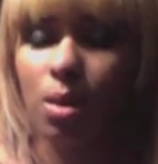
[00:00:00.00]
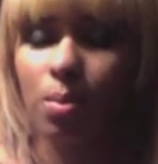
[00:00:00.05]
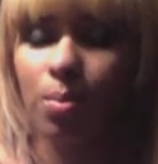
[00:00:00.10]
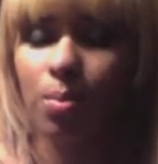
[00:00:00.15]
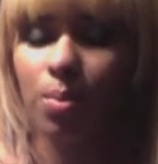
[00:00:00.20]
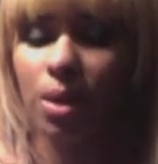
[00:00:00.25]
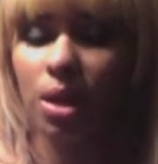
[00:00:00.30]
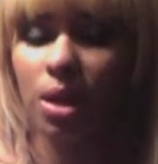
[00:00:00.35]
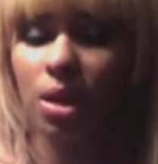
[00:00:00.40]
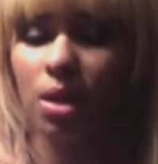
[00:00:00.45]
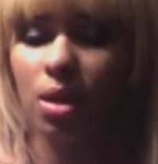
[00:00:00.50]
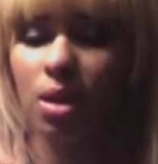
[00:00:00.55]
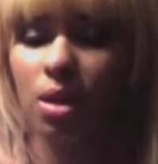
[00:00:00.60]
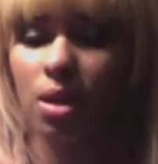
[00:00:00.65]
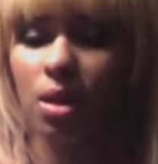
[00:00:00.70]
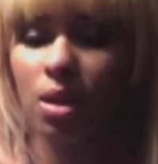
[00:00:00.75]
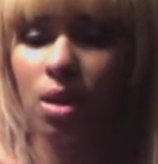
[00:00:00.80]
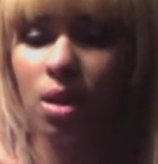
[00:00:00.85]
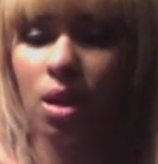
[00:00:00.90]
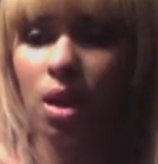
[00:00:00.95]
But
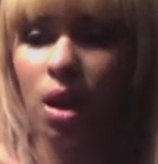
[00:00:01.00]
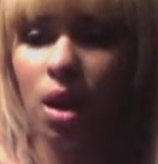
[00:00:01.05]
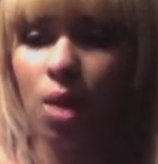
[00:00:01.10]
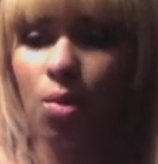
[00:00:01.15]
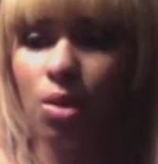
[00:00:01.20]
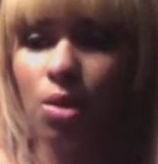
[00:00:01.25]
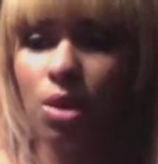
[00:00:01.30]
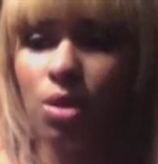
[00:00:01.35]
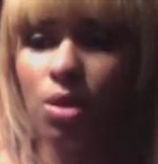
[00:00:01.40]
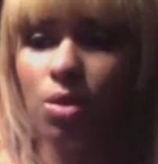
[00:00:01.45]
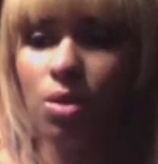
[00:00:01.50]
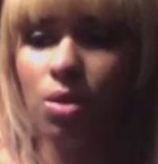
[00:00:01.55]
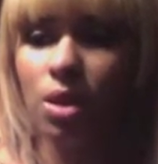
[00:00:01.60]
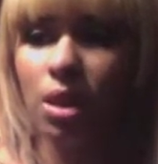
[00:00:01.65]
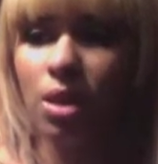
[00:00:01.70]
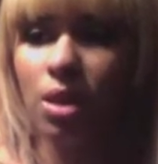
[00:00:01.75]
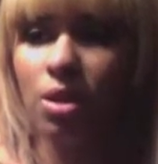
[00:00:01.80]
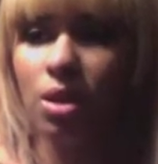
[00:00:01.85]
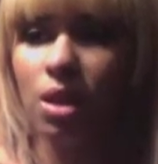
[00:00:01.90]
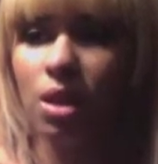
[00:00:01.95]
I wonder who the
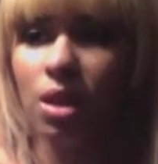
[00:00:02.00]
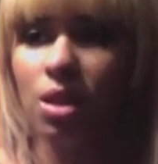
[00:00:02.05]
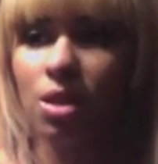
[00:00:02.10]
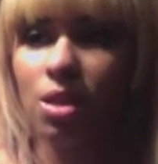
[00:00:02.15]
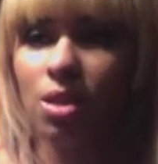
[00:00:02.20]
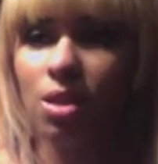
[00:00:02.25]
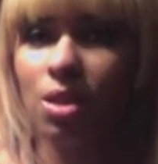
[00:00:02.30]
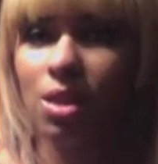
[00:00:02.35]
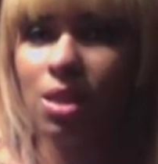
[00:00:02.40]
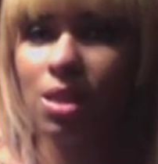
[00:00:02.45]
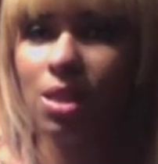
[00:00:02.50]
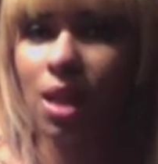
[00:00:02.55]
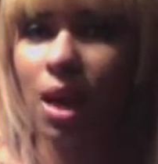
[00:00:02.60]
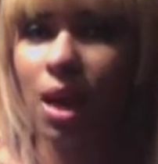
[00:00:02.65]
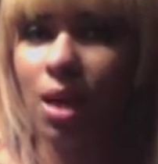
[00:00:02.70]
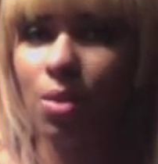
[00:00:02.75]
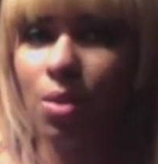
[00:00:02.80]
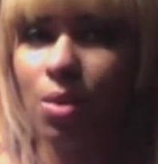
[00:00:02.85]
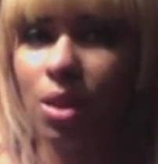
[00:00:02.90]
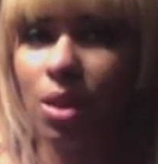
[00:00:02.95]
internet is going to
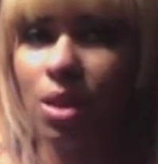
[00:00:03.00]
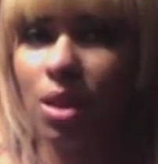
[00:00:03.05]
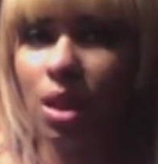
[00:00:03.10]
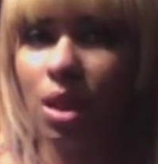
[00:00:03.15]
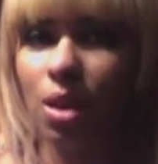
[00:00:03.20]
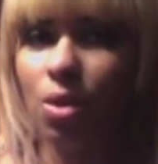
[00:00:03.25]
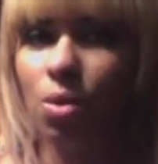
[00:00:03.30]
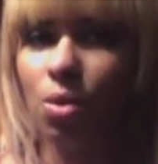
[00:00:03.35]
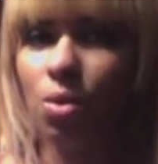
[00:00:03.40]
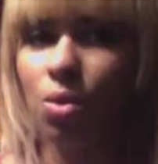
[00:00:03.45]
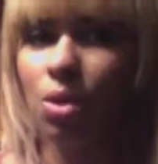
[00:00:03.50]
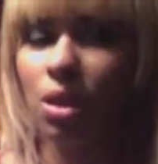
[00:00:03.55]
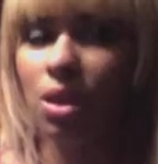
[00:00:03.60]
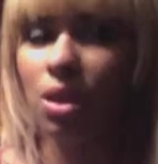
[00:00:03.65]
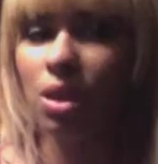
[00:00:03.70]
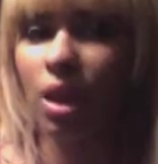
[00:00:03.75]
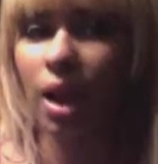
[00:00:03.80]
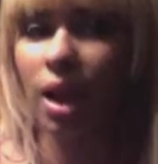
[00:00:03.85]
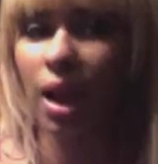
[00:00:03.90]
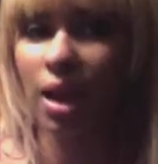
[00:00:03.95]
side with. Like, who can
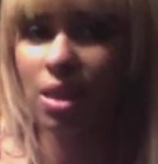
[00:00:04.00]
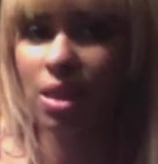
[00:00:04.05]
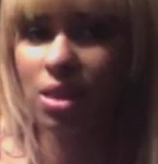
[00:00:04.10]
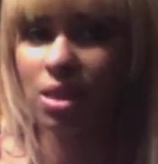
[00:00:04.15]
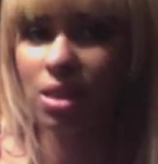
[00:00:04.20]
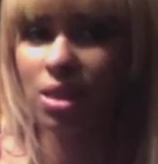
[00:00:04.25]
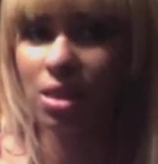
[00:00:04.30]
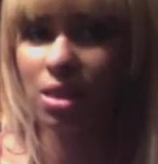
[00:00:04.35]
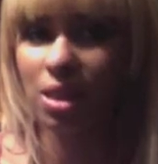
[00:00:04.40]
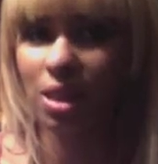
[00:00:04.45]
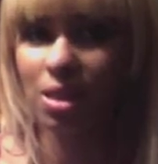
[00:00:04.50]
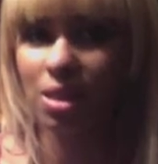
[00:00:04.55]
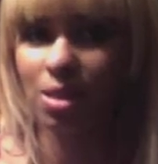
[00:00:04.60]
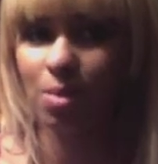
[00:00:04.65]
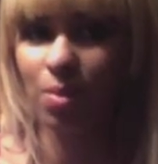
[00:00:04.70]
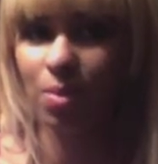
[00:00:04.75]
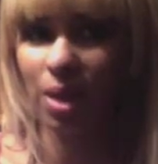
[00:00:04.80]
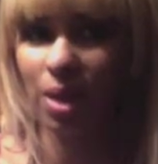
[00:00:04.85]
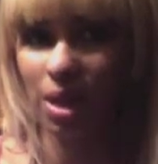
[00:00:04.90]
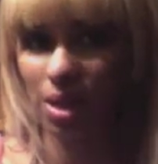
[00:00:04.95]
they actually say is the
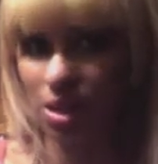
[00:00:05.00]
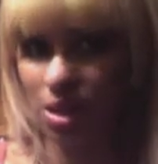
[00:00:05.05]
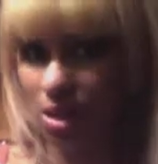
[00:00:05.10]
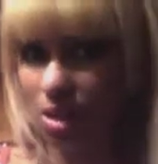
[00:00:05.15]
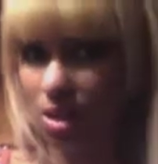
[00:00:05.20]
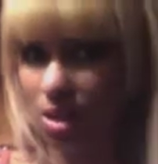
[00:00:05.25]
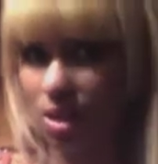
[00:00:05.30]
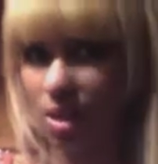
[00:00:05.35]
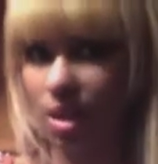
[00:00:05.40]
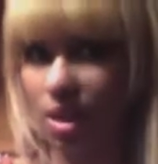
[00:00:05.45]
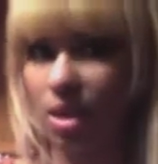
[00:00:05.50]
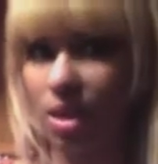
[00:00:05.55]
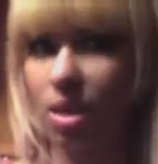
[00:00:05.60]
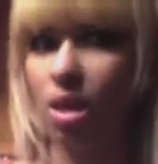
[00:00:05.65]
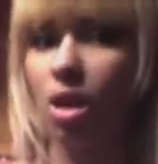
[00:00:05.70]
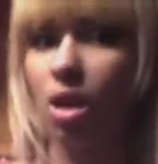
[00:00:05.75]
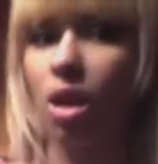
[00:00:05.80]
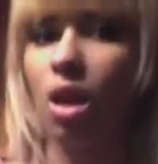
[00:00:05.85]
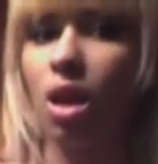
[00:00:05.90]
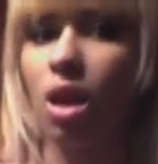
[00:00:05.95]
best? Like,
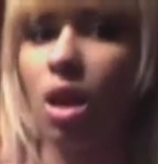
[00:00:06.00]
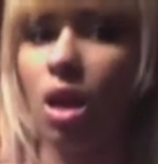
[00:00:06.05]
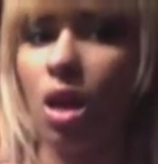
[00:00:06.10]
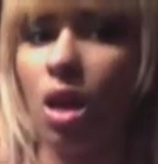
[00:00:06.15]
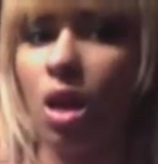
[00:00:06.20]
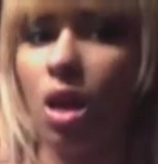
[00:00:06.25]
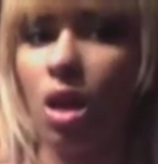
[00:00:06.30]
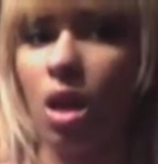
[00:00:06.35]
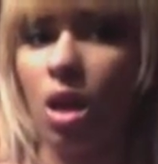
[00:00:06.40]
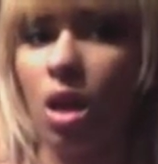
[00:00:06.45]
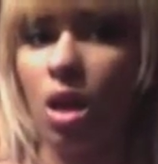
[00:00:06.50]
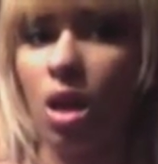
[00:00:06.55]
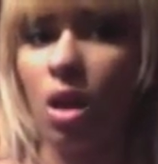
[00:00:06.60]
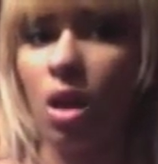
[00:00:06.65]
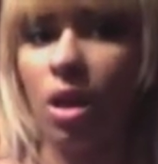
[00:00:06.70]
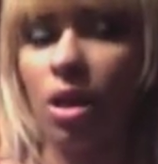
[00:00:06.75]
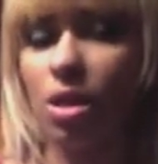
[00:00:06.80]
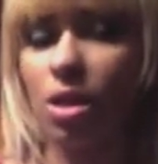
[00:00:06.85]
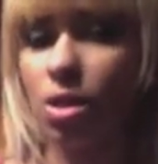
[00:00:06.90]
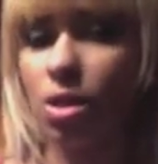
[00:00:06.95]

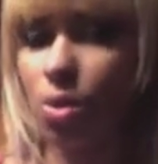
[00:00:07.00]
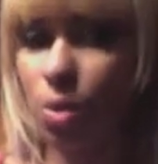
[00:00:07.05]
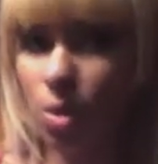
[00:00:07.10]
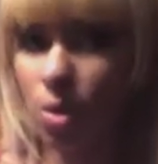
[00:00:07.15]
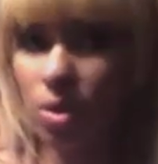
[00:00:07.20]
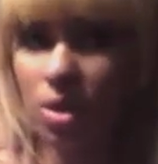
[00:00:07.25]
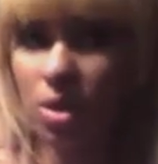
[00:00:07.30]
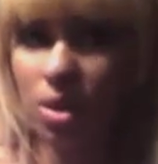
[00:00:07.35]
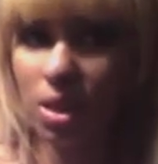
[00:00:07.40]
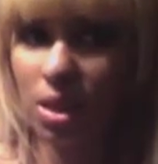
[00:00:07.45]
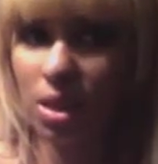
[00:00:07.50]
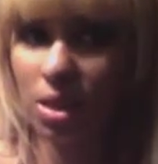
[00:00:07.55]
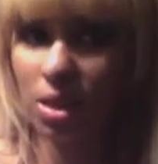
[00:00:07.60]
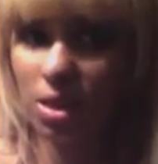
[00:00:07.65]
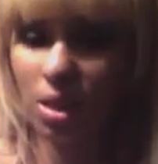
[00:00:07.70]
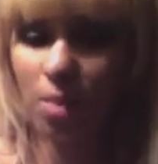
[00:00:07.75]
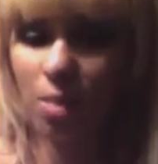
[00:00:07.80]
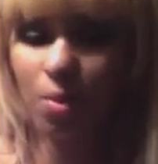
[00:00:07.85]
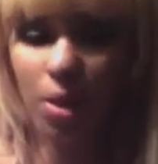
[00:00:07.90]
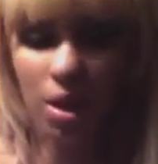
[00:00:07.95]
it's cool to say
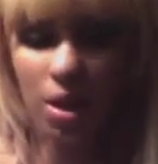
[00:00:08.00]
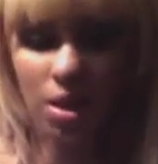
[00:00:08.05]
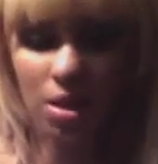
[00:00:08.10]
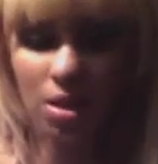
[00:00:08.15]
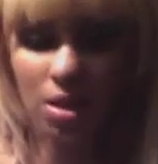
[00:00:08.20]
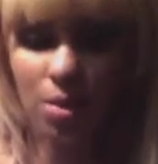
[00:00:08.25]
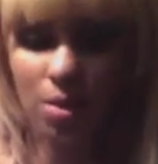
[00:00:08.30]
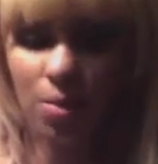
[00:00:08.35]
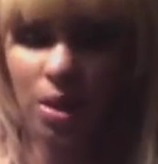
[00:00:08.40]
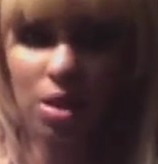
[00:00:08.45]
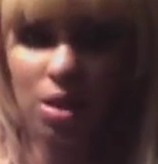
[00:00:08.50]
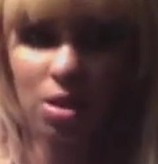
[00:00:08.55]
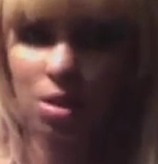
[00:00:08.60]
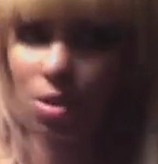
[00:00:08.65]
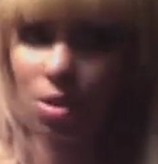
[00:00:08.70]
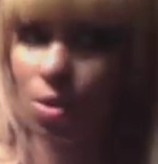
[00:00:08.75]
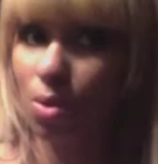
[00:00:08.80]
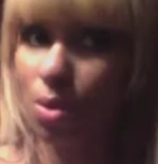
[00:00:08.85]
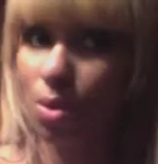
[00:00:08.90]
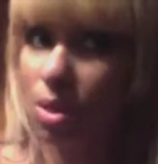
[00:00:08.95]
CM Punk is the best. It's
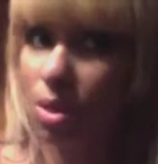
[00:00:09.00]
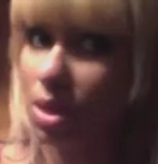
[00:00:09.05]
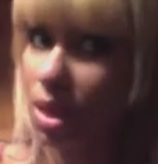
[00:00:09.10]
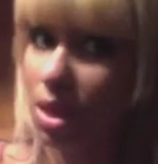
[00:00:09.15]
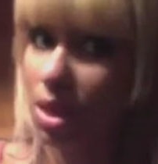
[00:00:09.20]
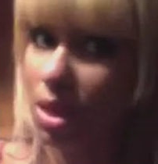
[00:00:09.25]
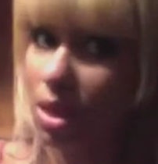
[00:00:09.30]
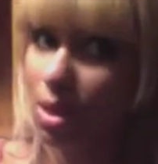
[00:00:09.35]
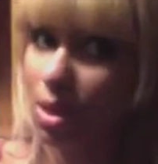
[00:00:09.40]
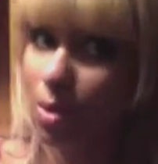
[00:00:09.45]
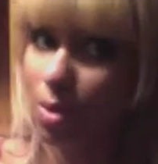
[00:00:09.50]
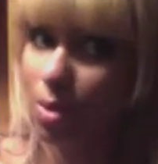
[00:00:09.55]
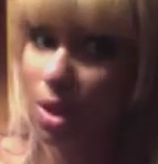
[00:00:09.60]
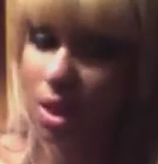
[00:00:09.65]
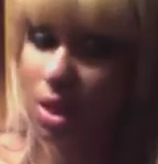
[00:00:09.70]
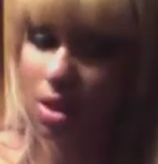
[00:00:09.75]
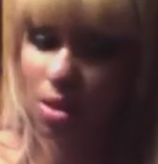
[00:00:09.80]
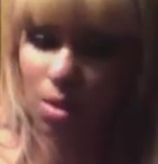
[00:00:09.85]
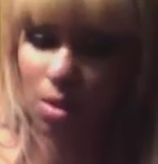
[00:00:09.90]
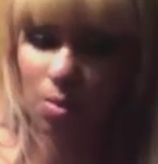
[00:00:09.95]
cool to say Daniel
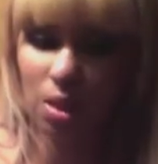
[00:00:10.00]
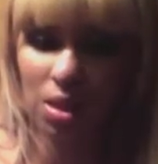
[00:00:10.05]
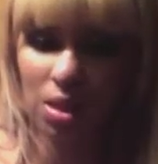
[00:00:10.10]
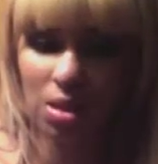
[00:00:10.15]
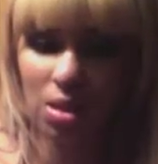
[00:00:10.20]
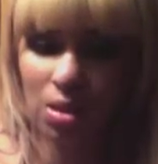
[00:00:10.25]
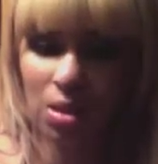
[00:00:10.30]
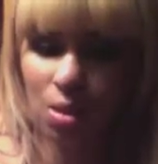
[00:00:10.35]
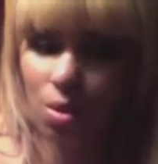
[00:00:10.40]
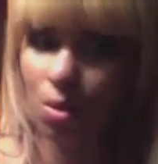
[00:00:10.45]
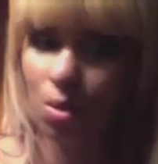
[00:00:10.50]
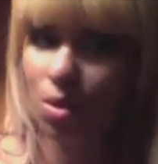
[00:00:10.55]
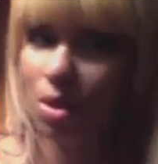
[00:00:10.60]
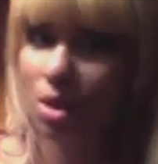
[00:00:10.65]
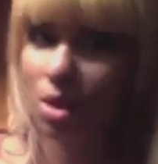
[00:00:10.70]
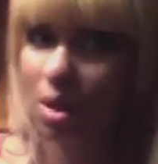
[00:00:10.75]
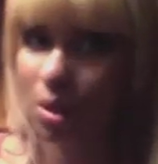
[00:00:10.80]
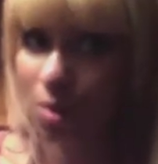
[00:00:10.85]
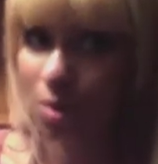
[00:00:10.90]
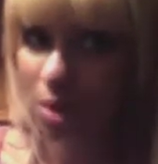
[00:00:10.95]
Bryan is the best. It's cool to
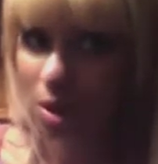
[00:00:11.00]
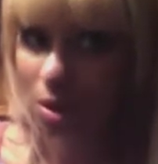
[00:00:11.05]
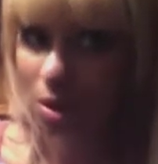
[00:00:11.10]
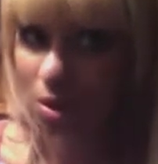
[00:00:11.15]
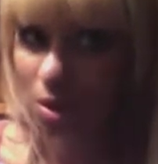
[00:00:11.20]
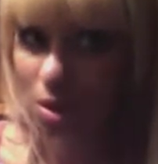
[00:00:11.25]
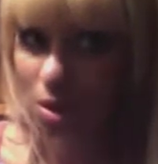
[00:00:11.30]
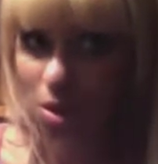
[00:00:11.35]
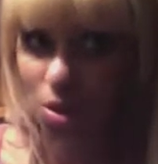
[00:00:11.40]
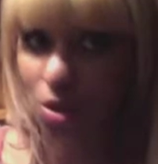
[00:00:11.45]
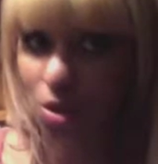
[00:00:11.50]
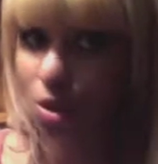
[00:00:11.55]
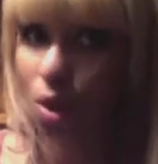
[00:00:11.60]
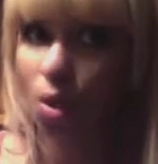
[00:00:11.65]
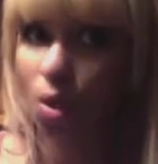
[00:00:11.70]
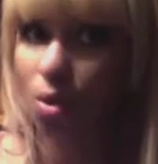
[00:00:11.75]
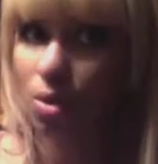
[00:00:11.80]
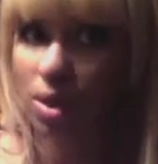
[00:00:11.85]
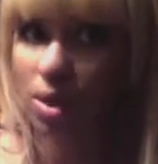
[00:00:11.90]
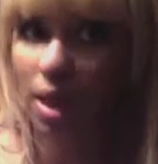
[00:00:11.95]
say Randy Orton is
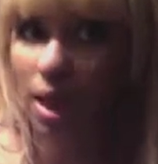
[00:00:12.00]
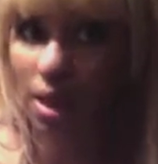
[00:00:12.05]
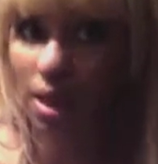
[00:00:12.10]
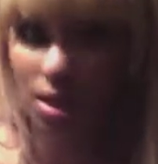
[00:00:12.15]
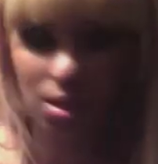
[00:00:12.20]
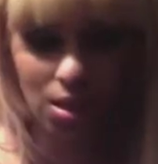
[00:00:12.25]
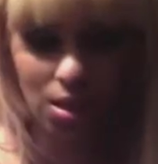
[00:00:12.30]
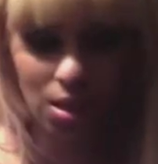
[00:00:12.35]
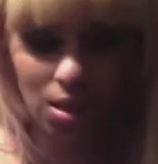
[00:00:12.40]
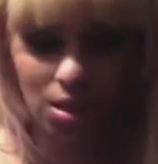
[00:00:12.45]
so talented.